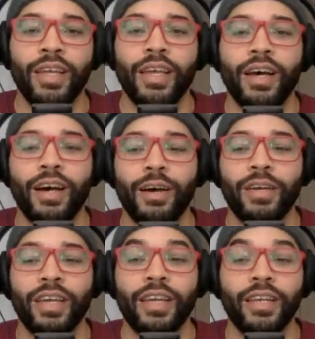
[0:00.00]
Uh,
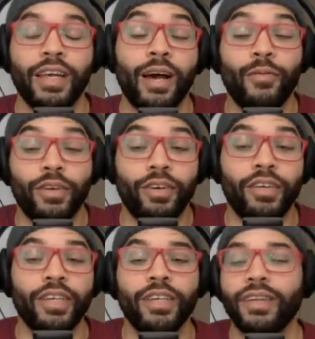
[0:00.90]
and I went on
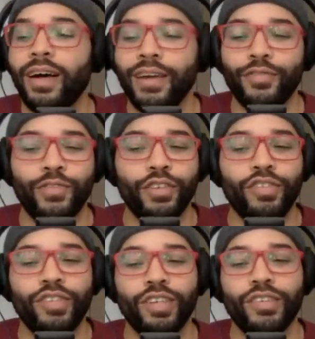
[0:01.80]
to eat a lot of fish
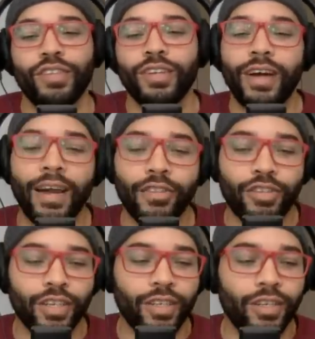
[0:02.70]
sticks and a lot of
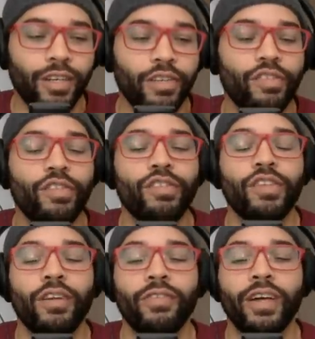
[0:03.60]
chicken nuggets and
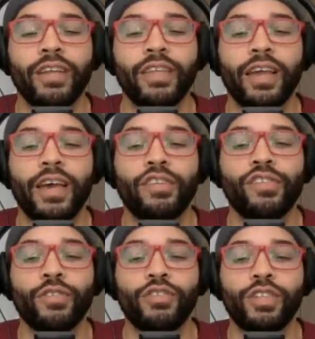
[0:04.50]
stuff like that.
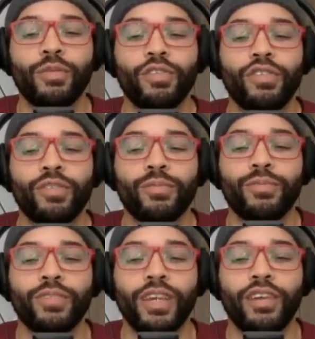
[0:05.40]
So she was
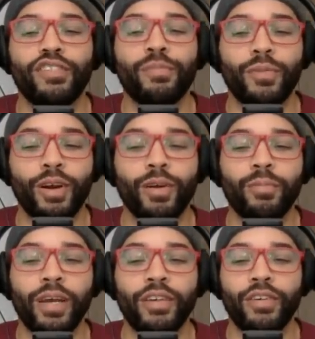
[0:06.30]
kind of smart
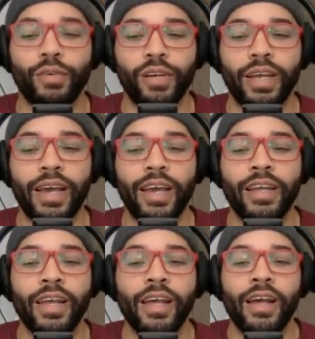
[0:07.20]
by doing that.
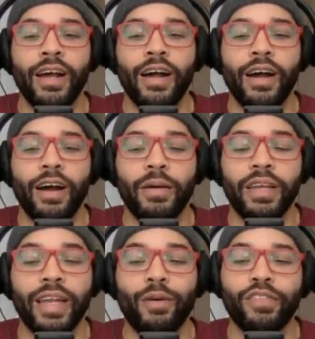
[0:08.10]
Uh,
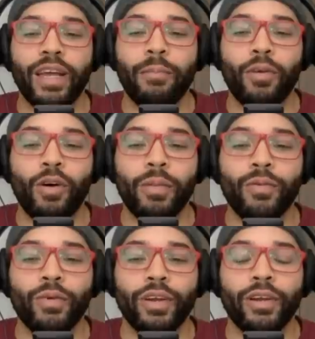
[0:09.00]
and that was that
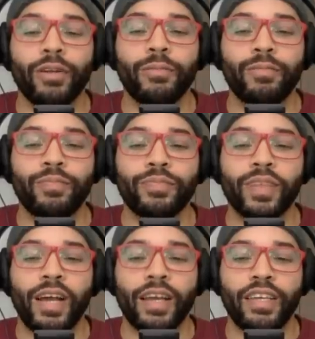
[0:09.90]
moment where
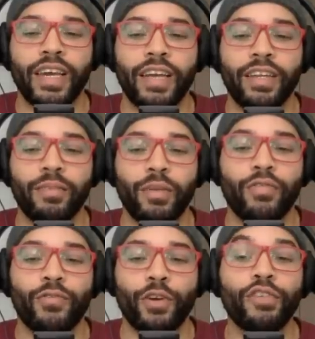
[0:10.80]
I kind of, my
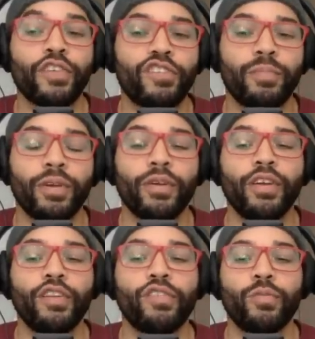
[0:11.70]
first
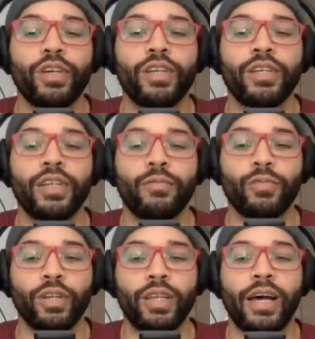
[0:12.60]
experience with
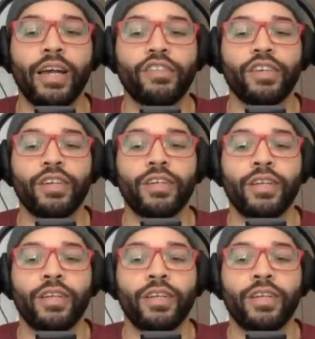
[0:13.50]
realizing